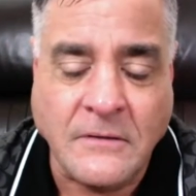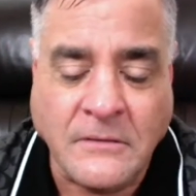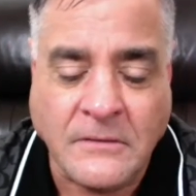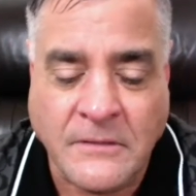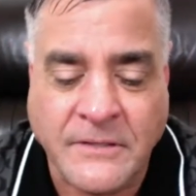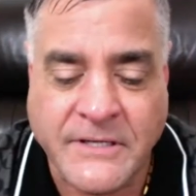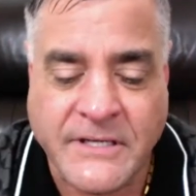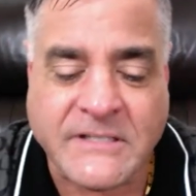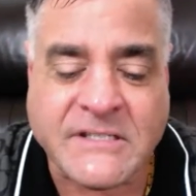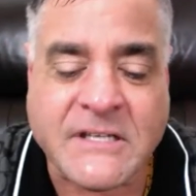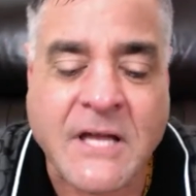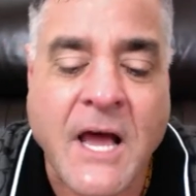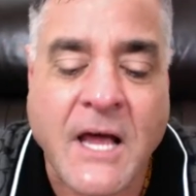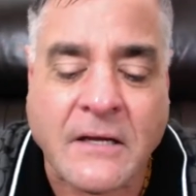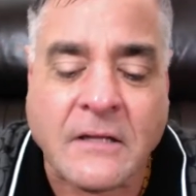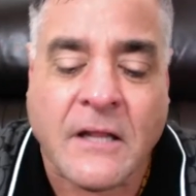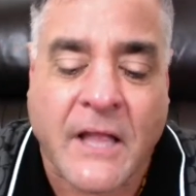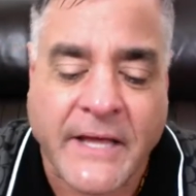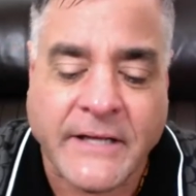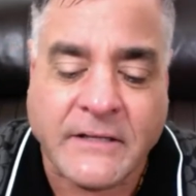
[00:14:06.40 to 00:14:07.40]
it's kind
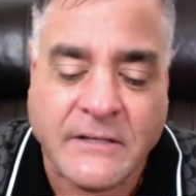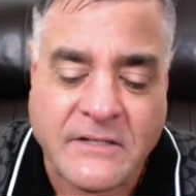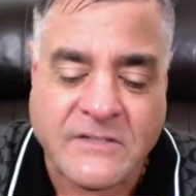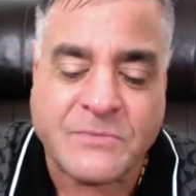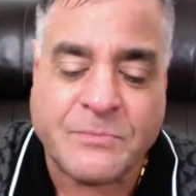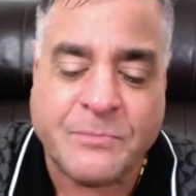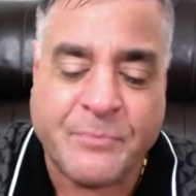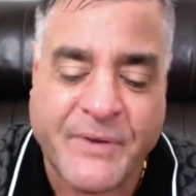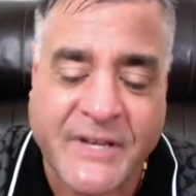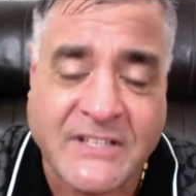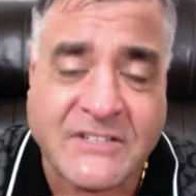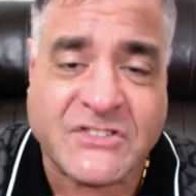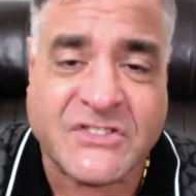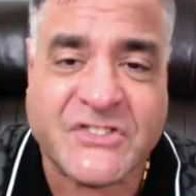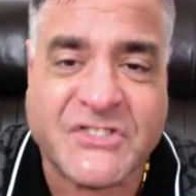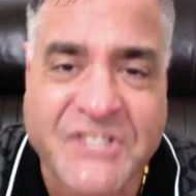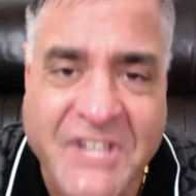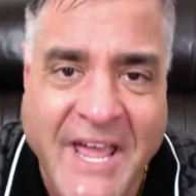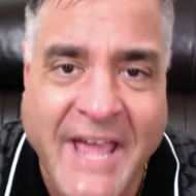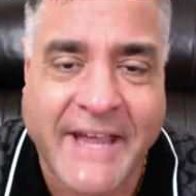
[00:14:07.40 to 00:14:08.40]
of like this big
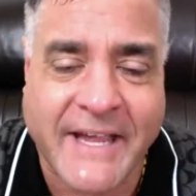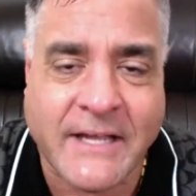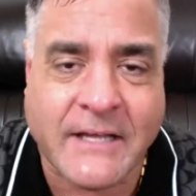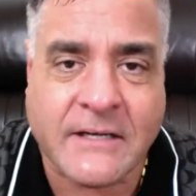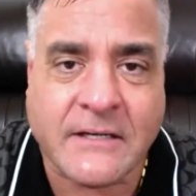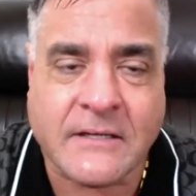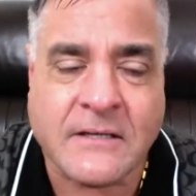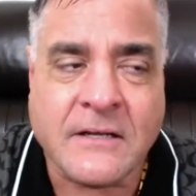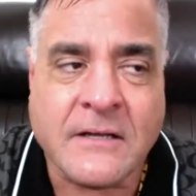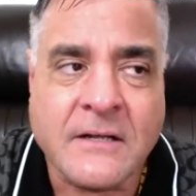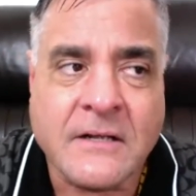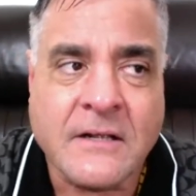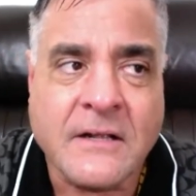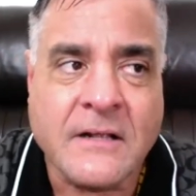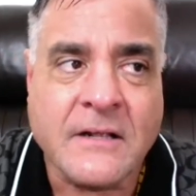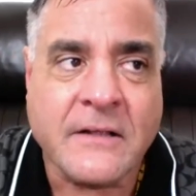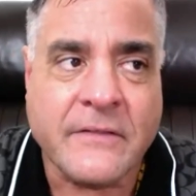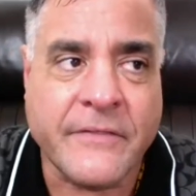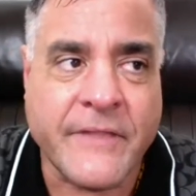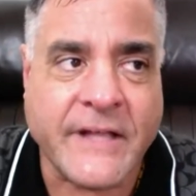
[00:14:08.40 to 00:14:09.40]
snake
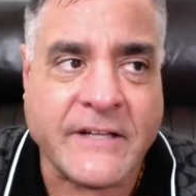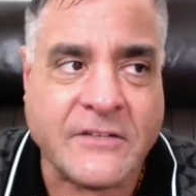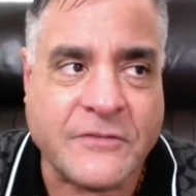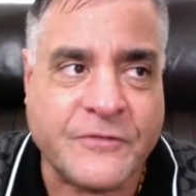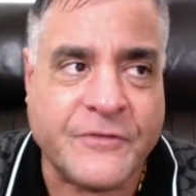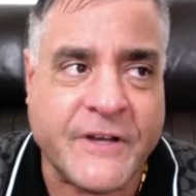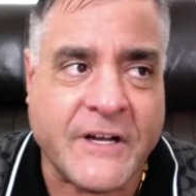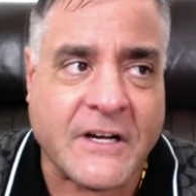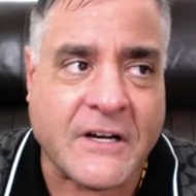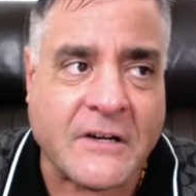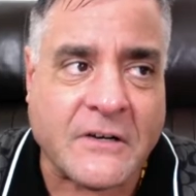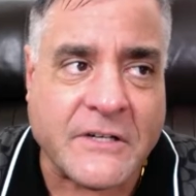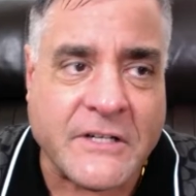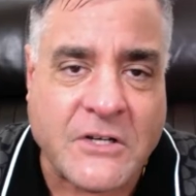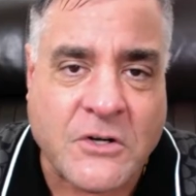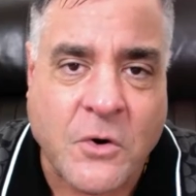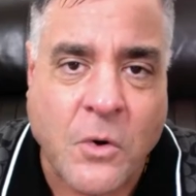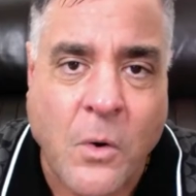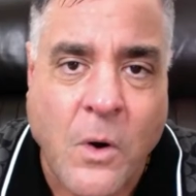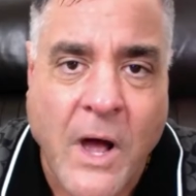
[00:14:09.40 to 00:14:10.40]
that's very
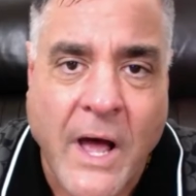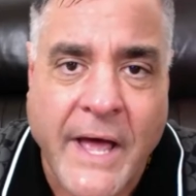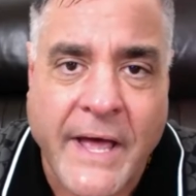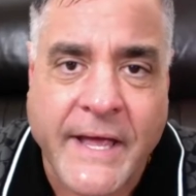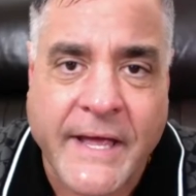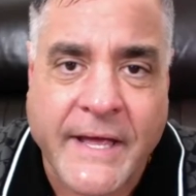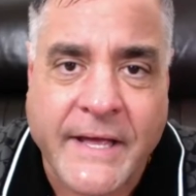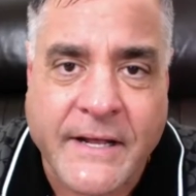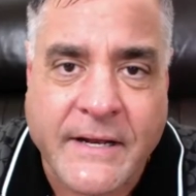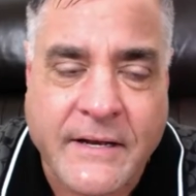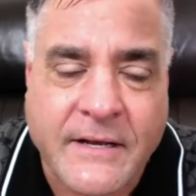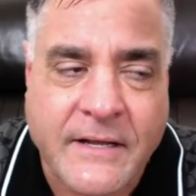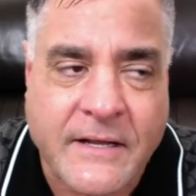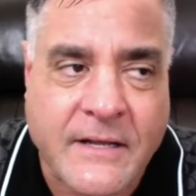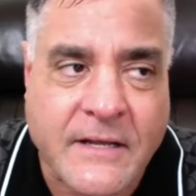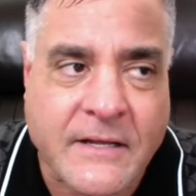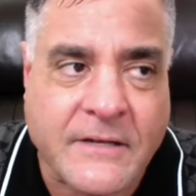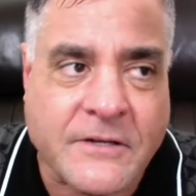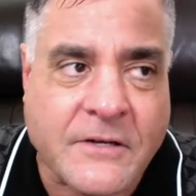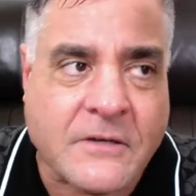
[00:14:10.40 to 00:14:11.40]
quiet,
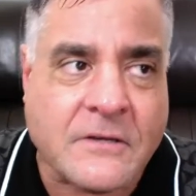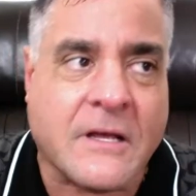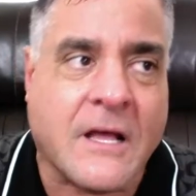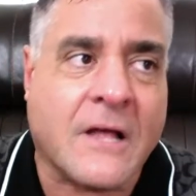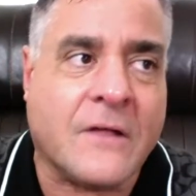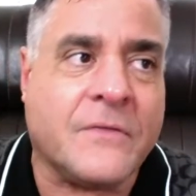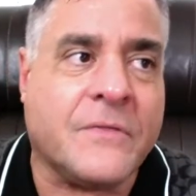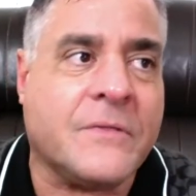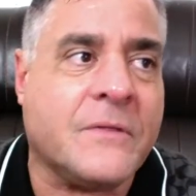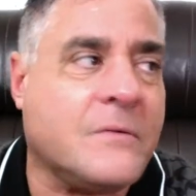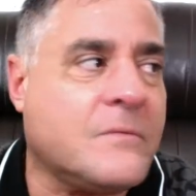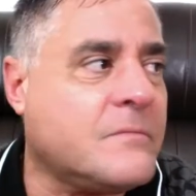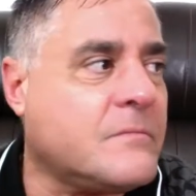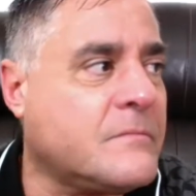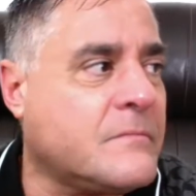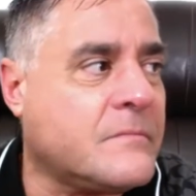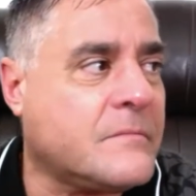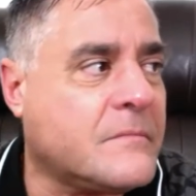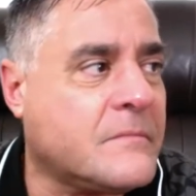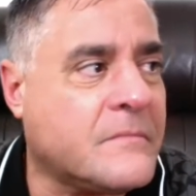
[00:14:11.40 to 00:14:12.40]
and you're out in the,
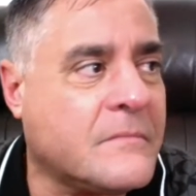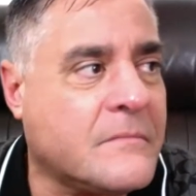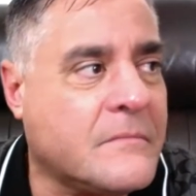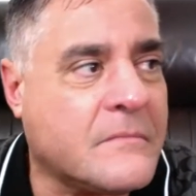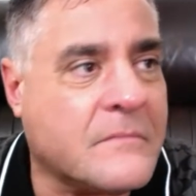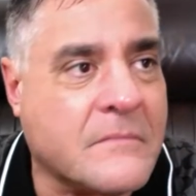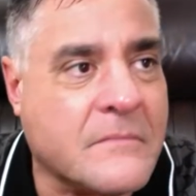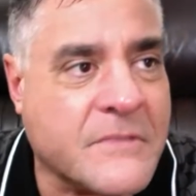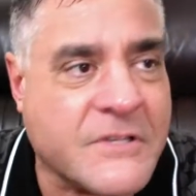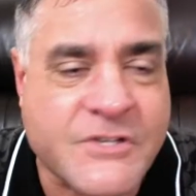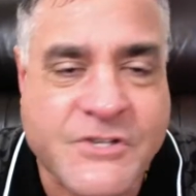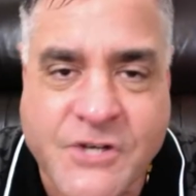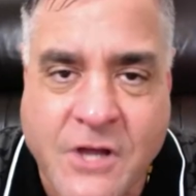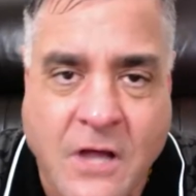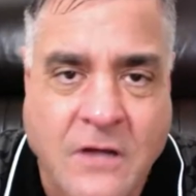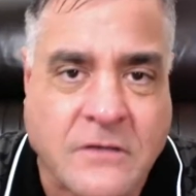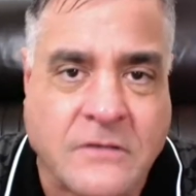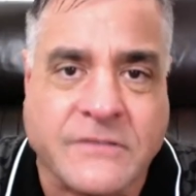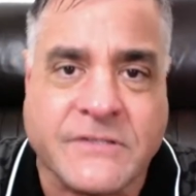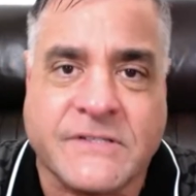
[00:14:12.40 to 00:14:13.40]
the
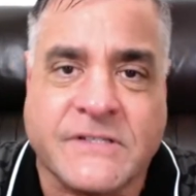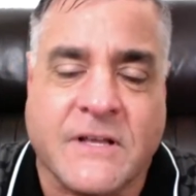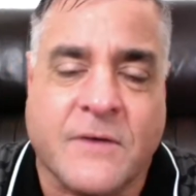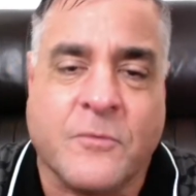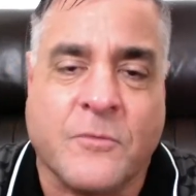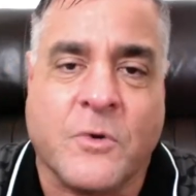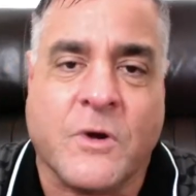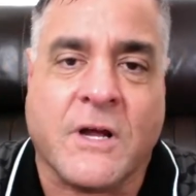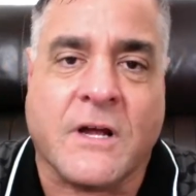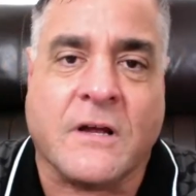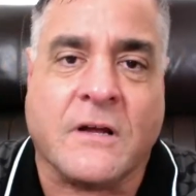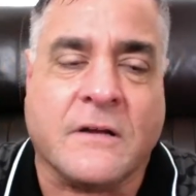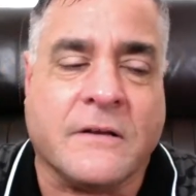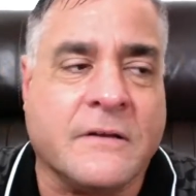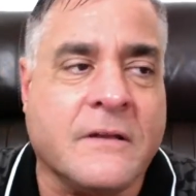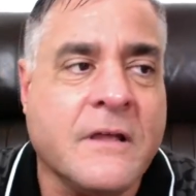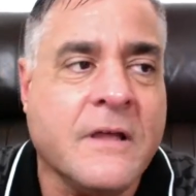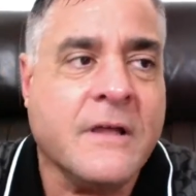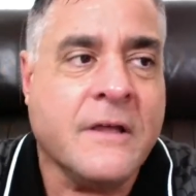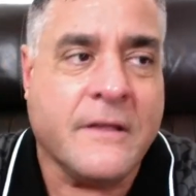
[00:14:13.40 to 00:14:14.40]
jungle somewhere, and
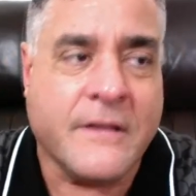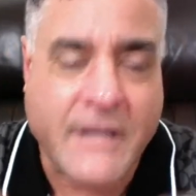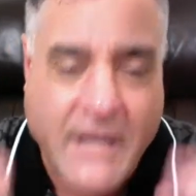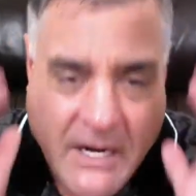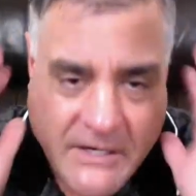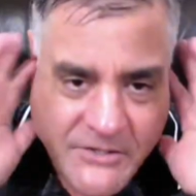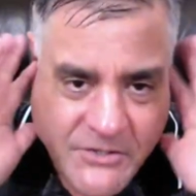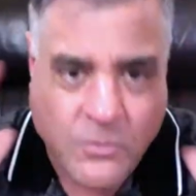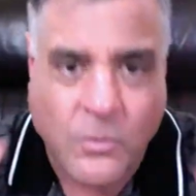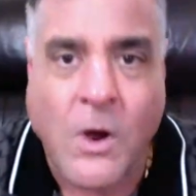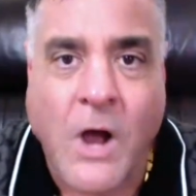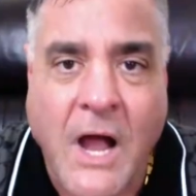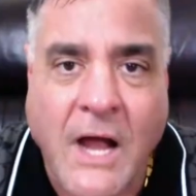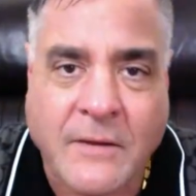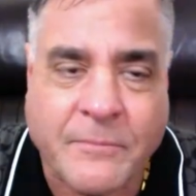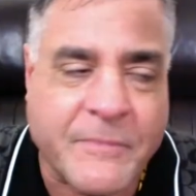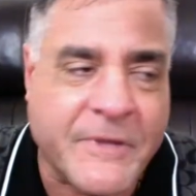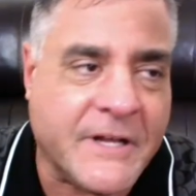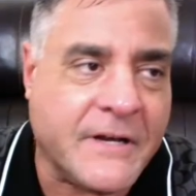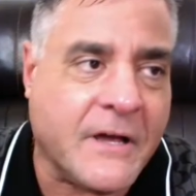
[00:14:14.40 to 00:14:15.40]
you got your
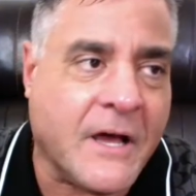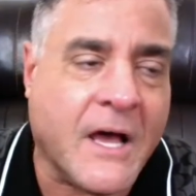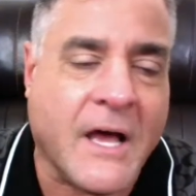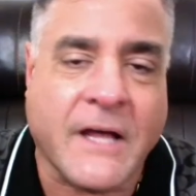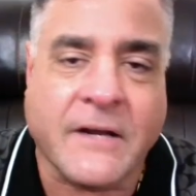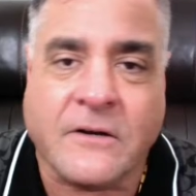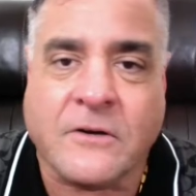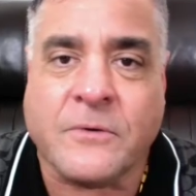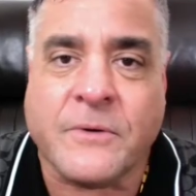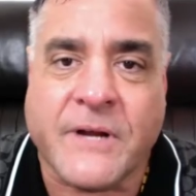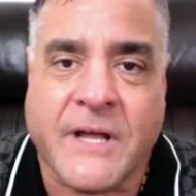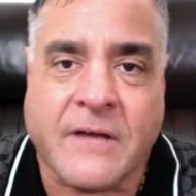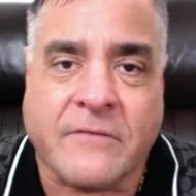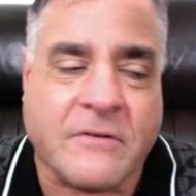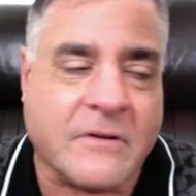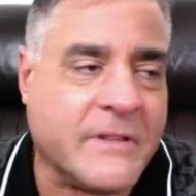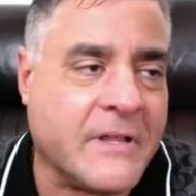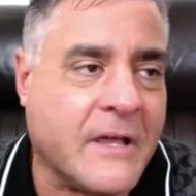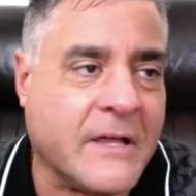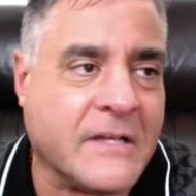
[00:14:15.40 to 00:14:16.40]
Walkman on or
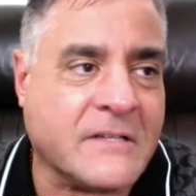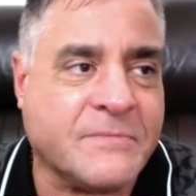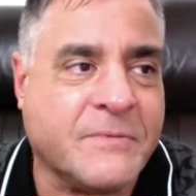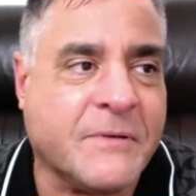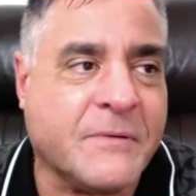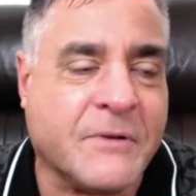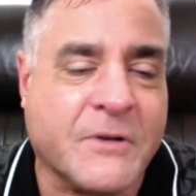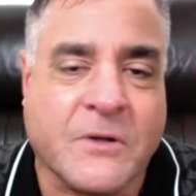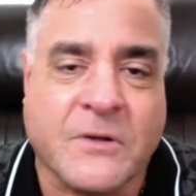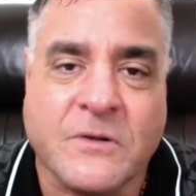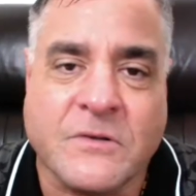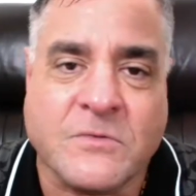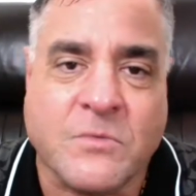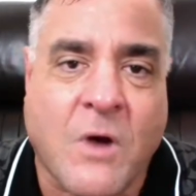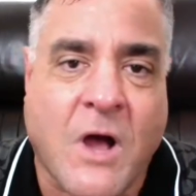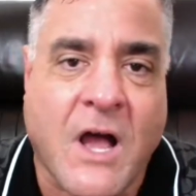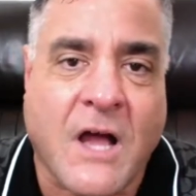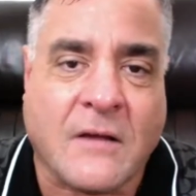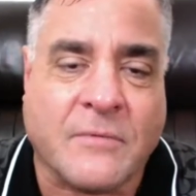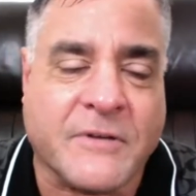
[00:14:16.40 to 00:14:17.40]
whatever. I guess people don't use
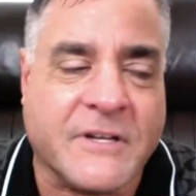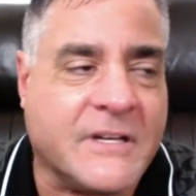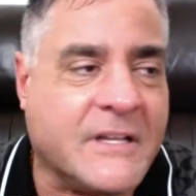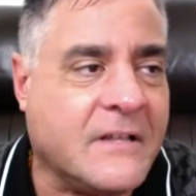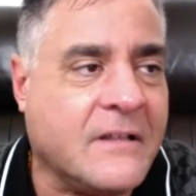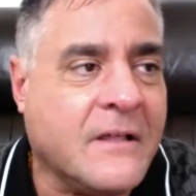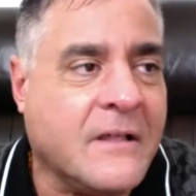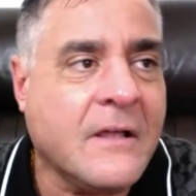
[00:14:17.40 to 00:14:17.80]
Walkman.